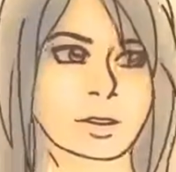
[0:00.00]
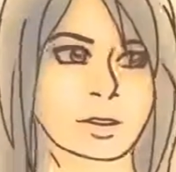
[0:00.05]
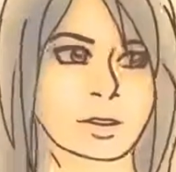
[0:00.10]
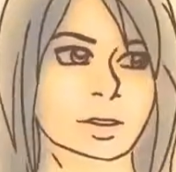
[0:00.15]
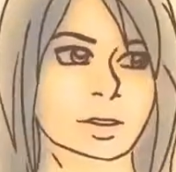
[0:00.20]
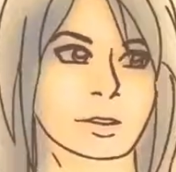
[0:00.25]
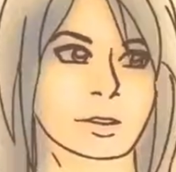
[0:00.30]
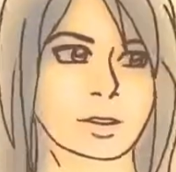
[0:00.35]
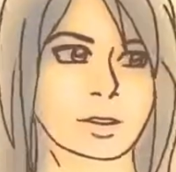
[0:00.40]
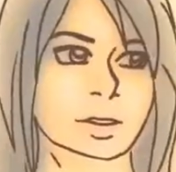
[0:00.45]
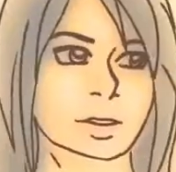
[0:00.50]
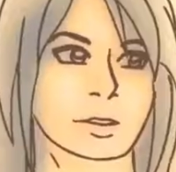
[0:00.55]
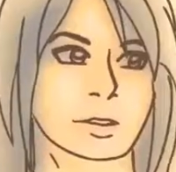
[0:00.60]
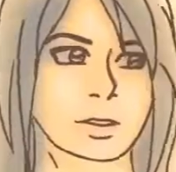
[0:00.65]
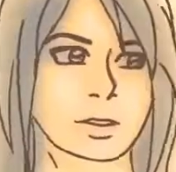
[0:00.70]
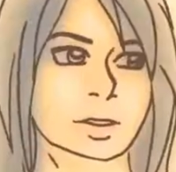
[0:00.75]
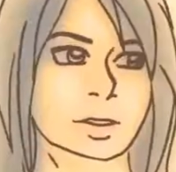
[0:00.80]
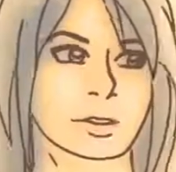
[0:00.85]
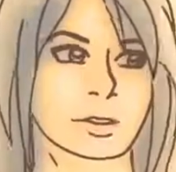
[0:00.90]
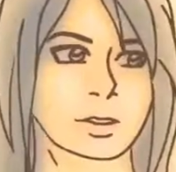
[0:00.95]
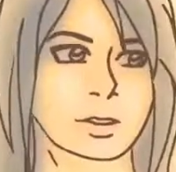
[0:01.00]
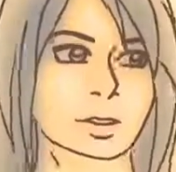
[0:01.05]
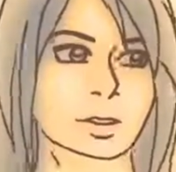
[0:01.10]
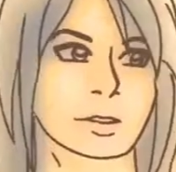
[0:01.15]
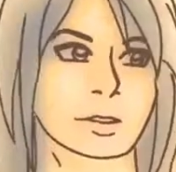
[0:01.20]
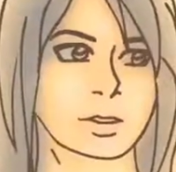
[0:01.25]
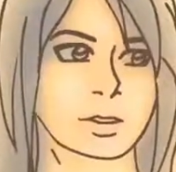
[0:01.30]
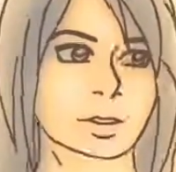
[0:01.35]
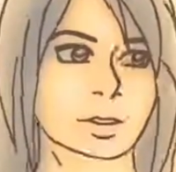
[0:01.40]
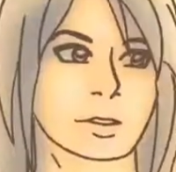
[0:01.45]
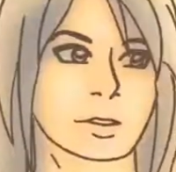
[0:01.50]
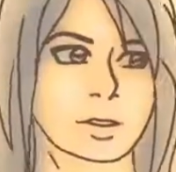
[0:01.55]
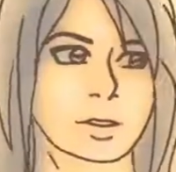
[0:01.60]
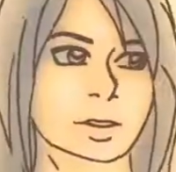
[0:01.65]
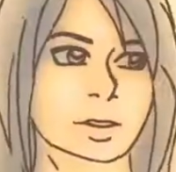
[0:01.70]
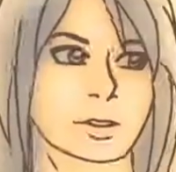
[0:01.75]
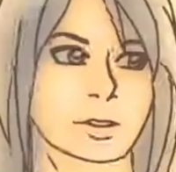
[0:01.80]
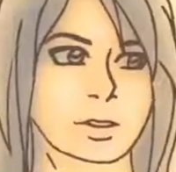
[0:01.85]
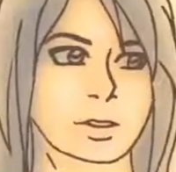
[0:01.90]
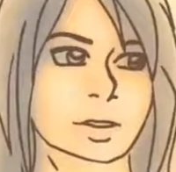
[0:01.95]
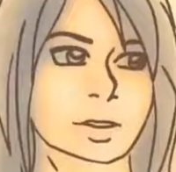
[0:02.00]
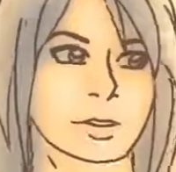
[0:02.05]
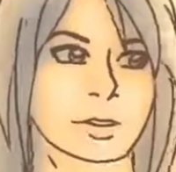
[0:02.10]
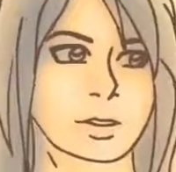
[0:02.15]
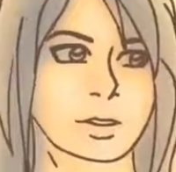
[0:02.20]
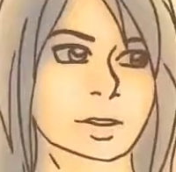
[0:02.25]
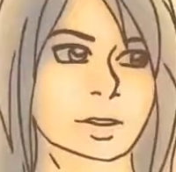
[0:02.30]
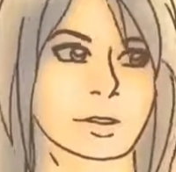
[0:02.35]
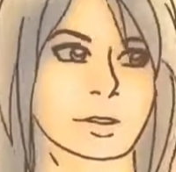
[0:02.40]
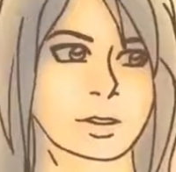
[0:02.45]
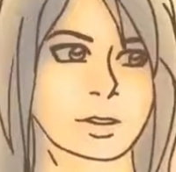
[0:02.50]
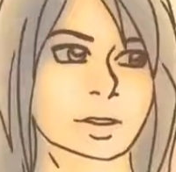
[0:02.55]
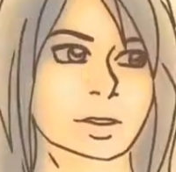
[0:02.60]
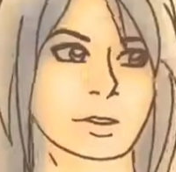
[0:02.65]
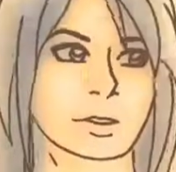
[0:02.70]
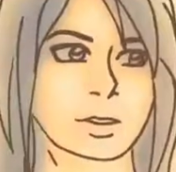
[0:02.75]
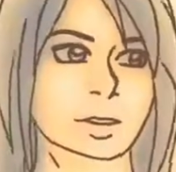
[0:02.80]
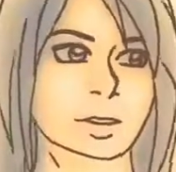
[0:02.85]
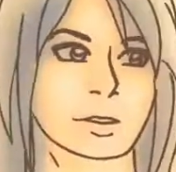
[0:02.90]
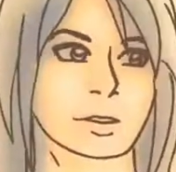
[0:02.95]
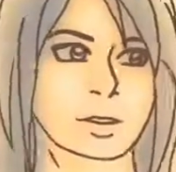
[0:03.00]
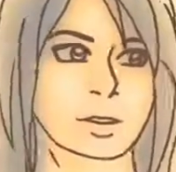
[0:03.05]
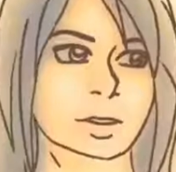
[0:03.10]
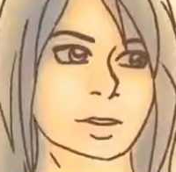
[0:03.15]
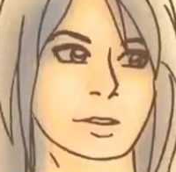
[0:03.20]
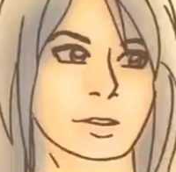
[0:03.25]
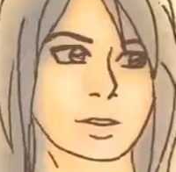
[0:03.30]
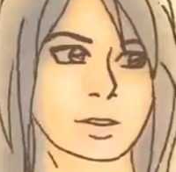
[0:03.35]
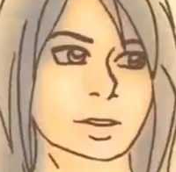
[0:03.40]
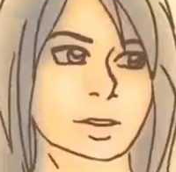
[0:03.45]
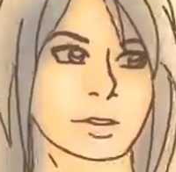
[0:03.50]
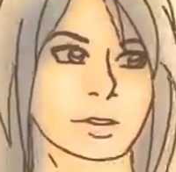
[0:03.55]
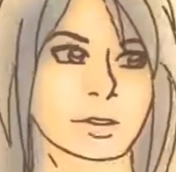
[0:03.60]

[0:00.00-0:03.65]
Don't worry about it. I'm glad you had a good night in the end. Although I think